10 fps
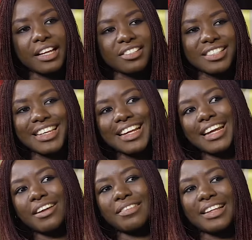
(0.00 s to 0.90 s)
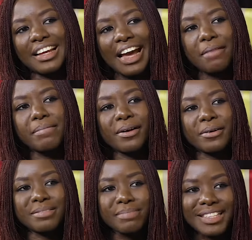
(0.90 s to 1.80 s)
and just getting out of the hyper
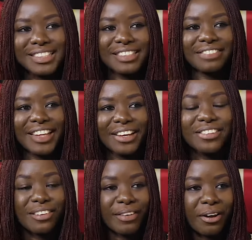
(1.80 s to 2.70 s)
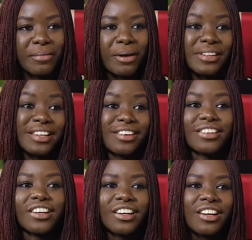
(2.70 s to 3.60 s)
competitive Lagos environment was
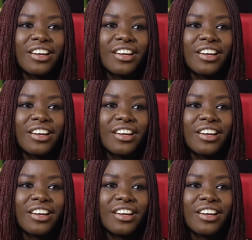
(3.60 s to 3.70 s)
another